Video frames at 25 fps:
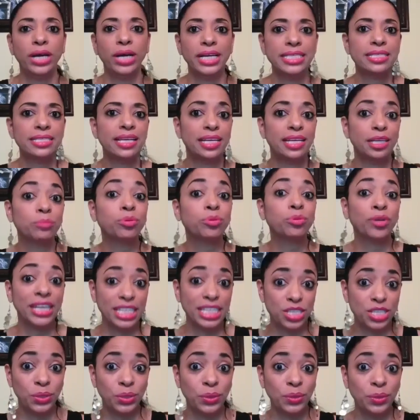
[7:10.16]
was in a
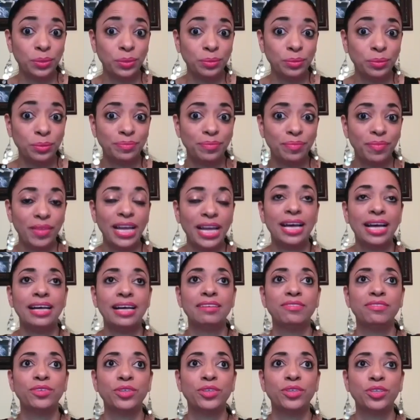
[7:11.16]
preschool
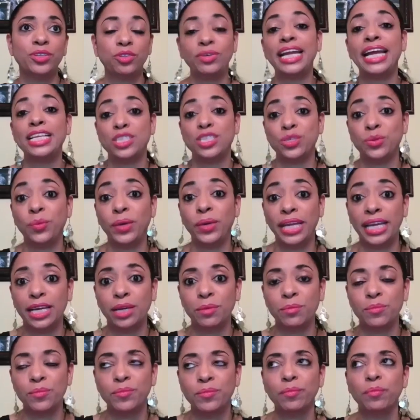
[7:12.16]
for 3 days a
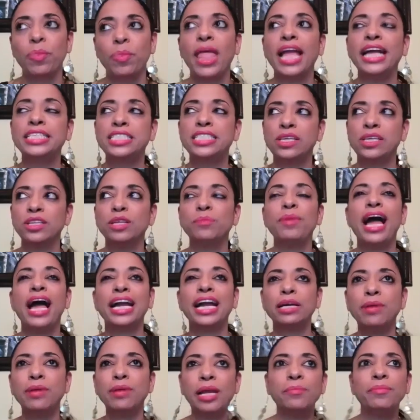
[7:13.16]
week. And so the
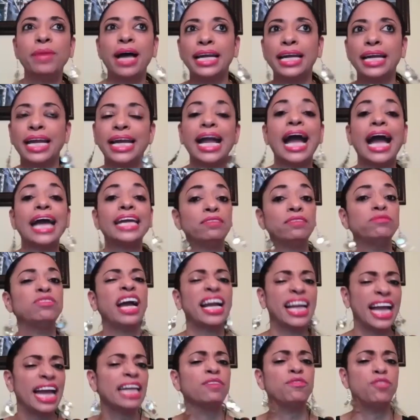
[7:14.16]
back of my mind, I kind of
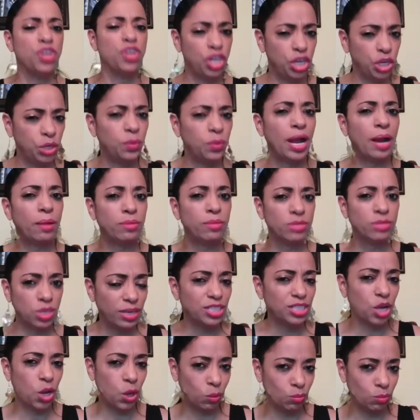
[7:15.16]
knew I was
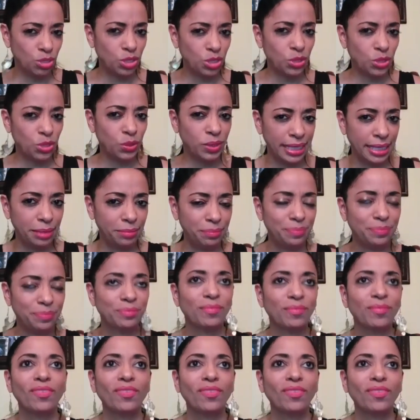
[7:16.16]
going to homeschool him.